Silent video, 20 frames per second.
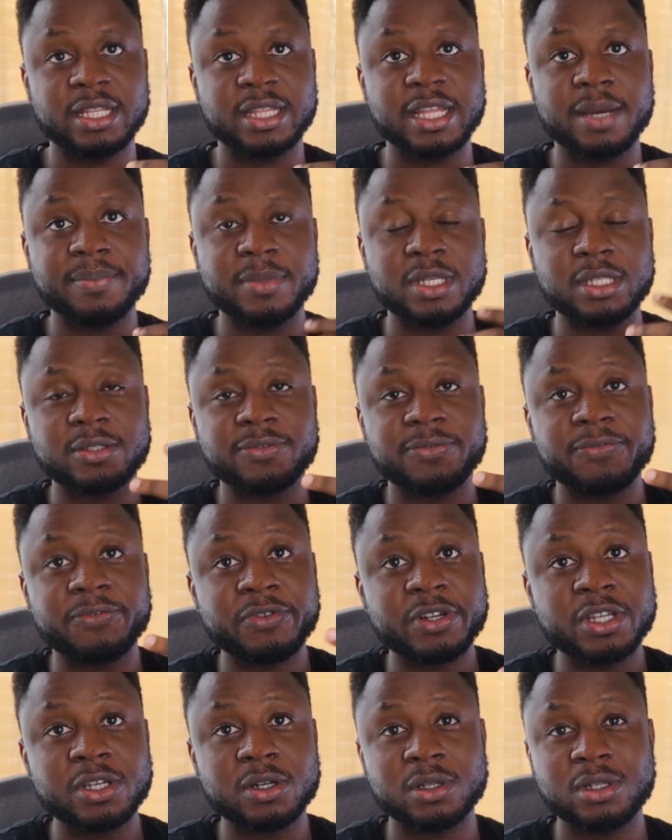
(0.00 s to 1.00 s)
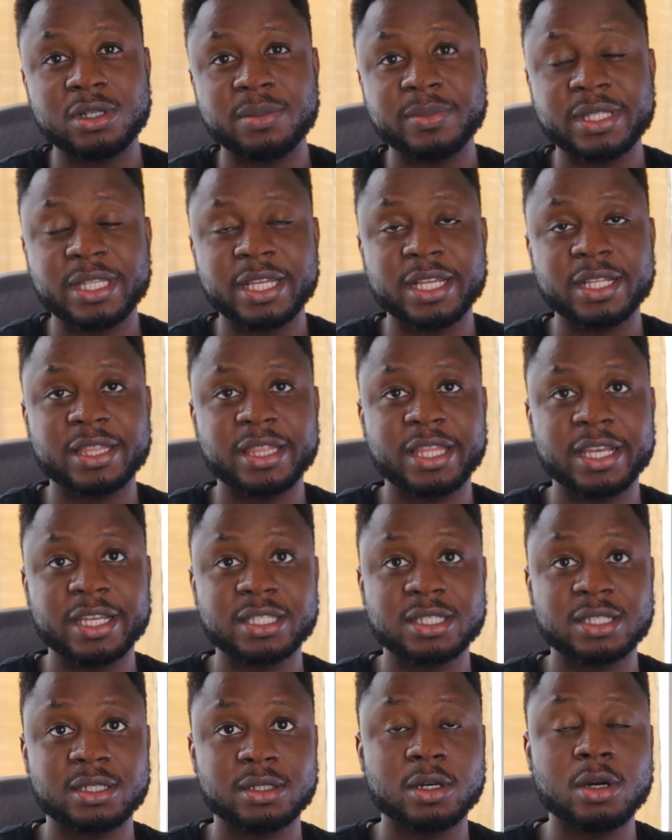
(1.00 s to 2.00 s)
That means free unlimited
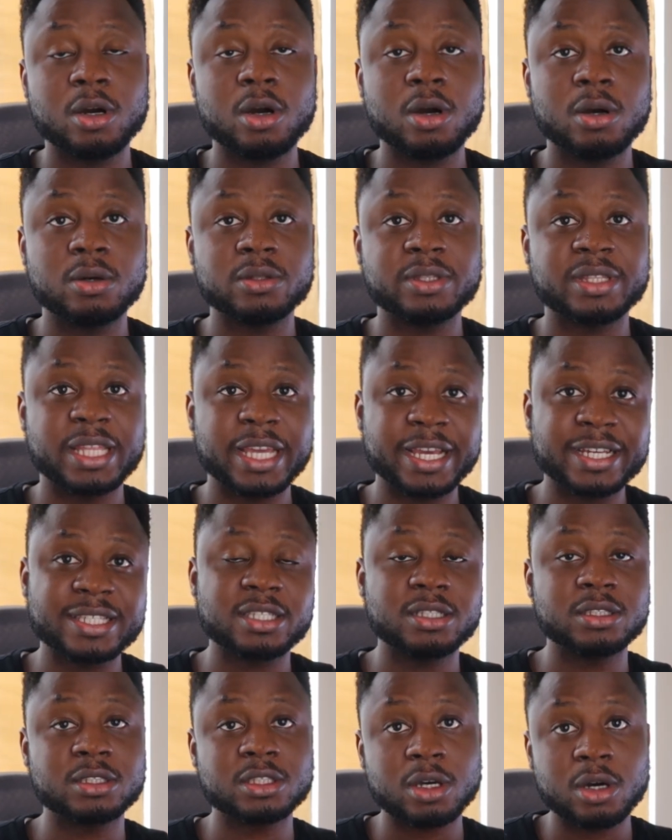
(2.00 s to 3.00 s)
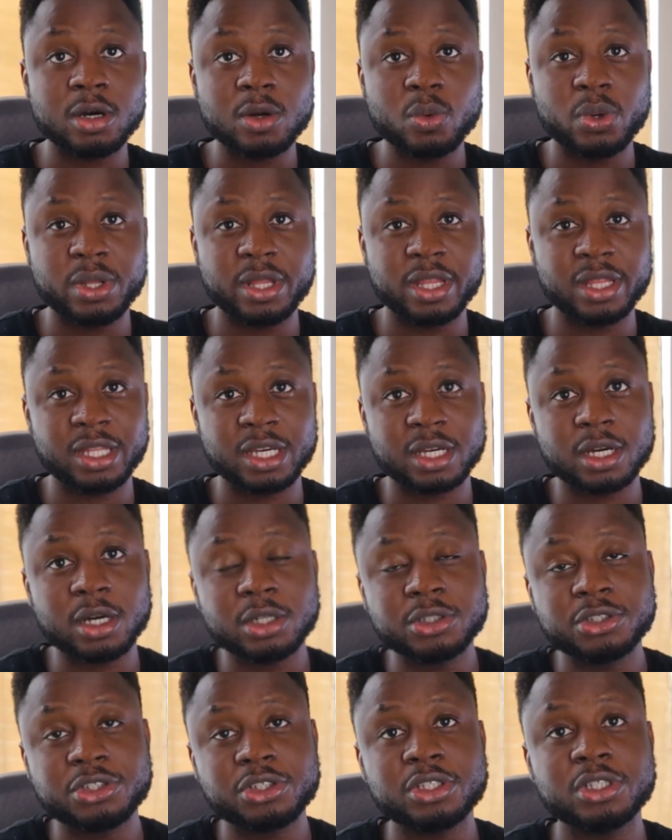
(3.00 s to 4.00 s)
text and talk within the
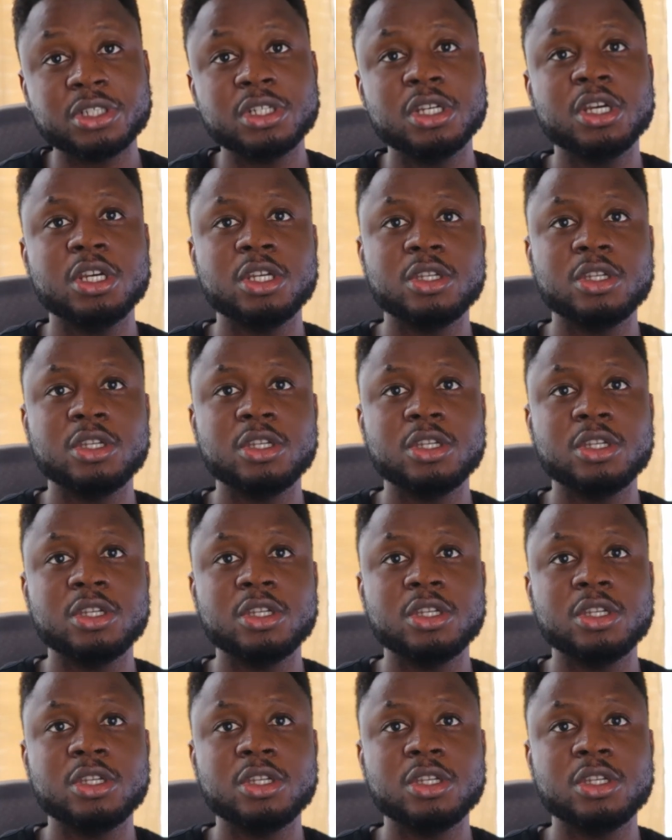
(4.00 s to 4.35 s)
country.